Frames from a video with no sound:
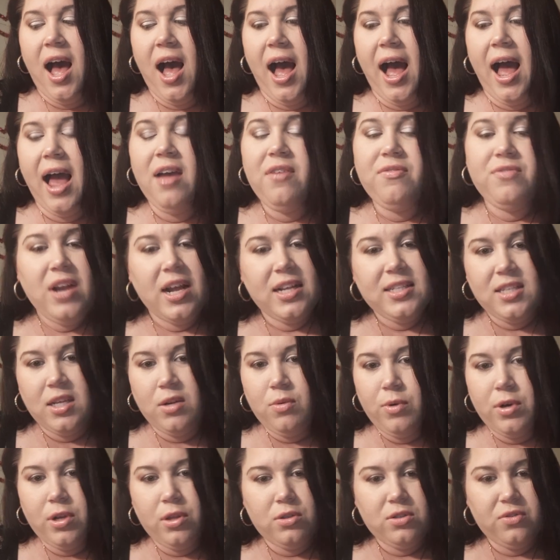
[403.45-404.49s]
I've not
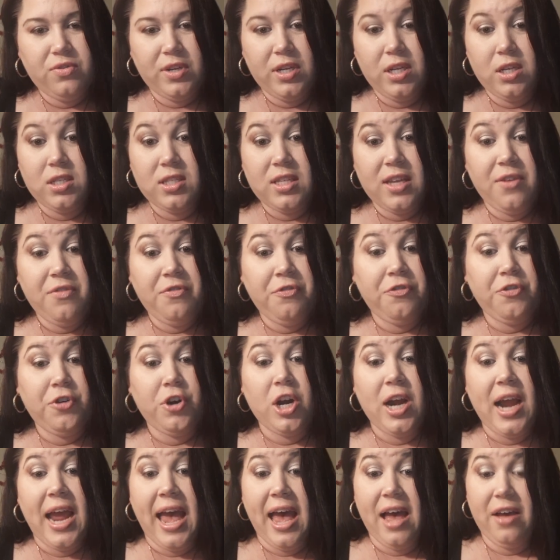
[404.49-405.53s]
done one of those videos in
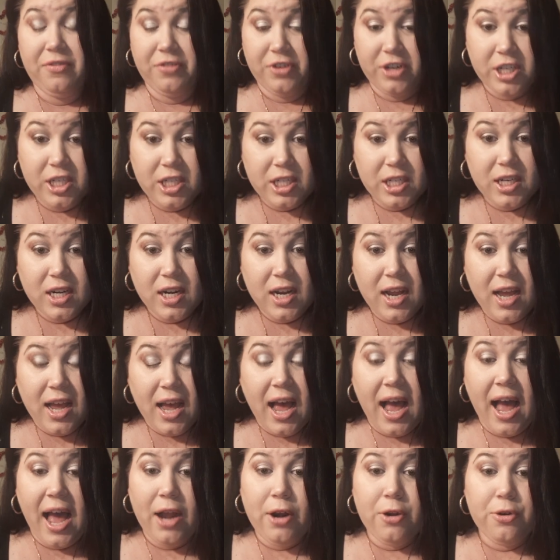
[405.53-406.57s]
forever.
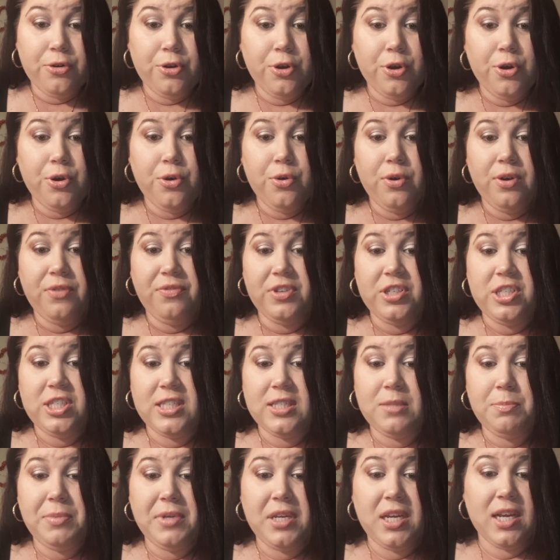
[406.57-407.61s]
I don't know if it's
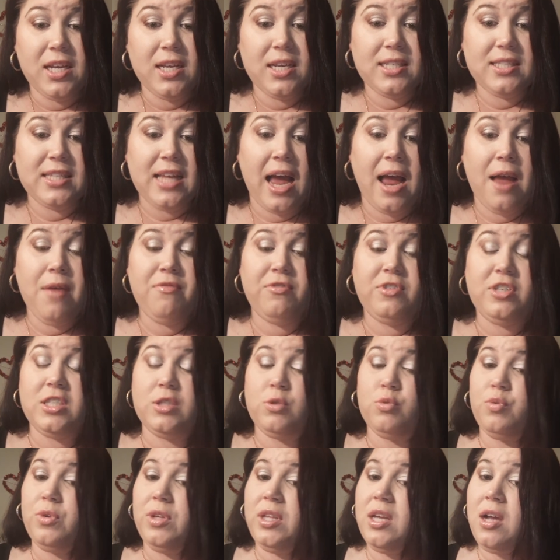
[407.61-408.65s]
just because I've
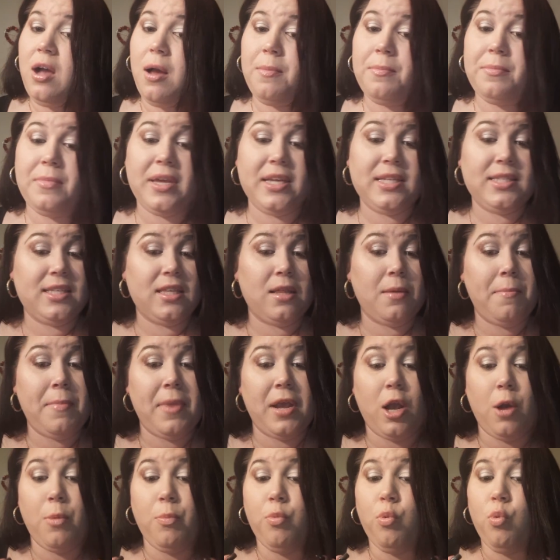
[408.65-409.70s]
just really come into the
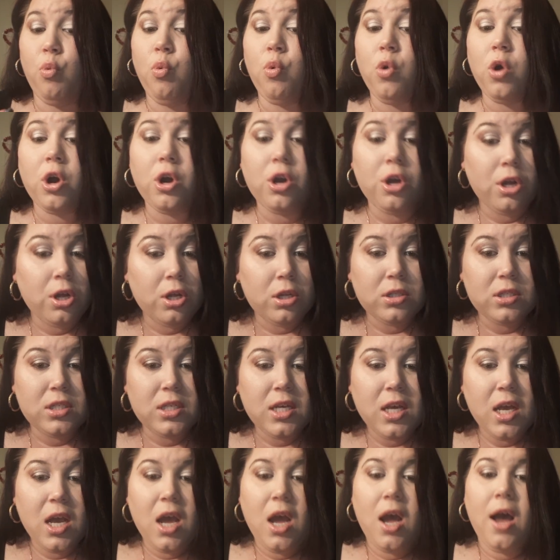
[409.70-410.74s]
makeup world.
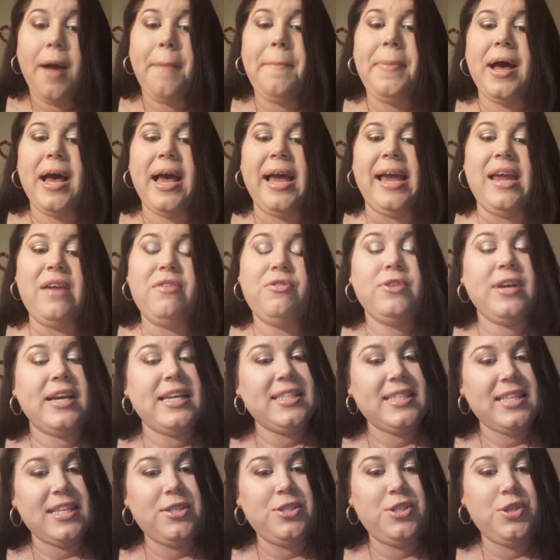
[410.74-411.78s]
But if you
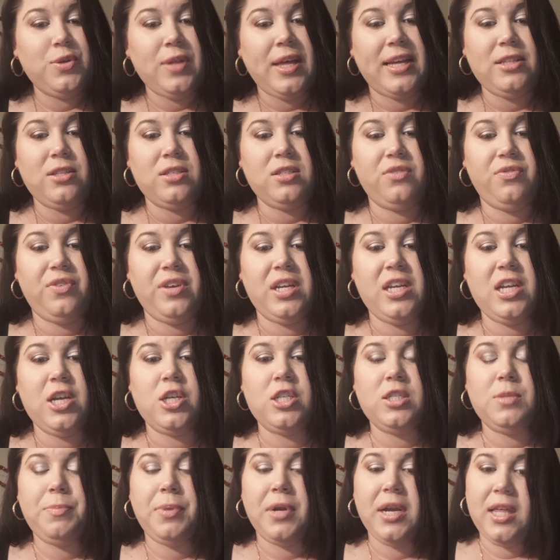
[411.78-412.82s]
guys do like those
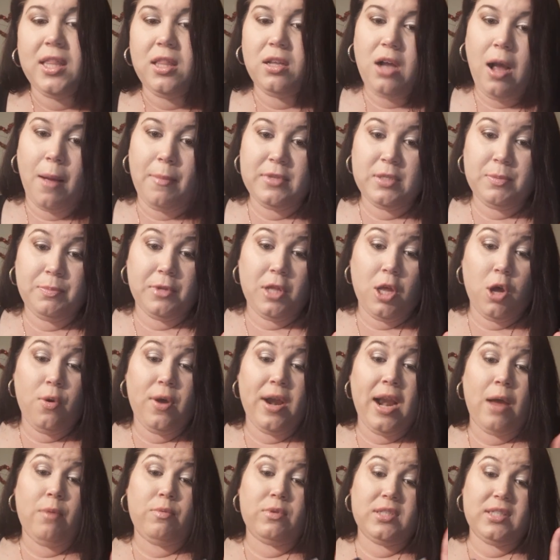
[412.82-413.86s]
videos, put it in the comments below
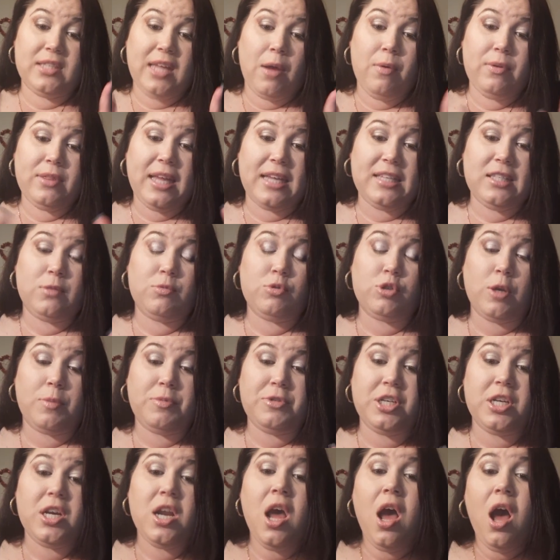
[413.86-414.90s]
and I will stay with that
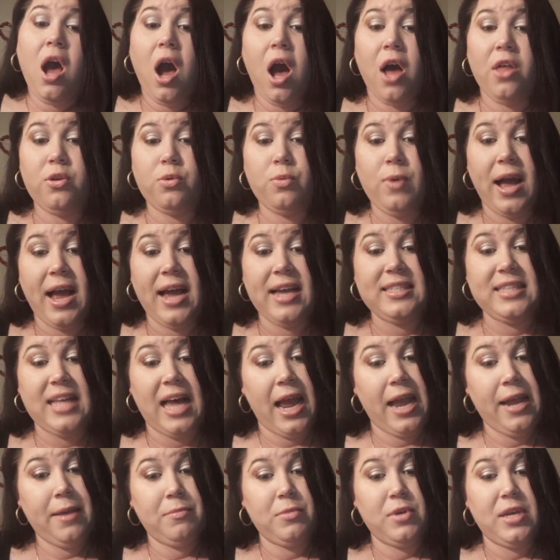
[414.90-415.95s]
subscription. Otherwise,
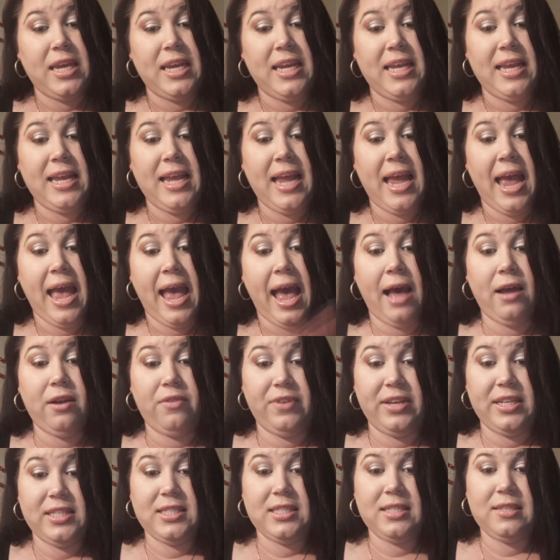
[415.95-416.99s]
I am getting out of
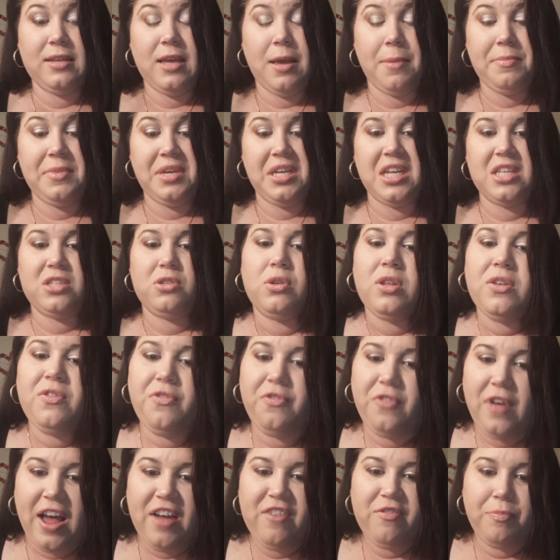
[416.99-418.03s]
it. I mean, it's only
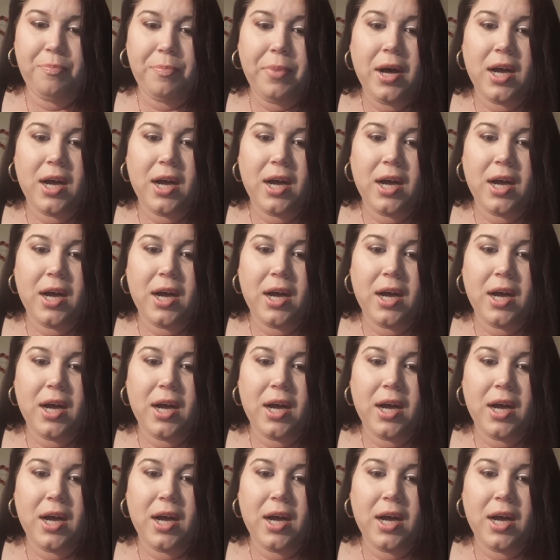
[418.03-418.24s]
$5,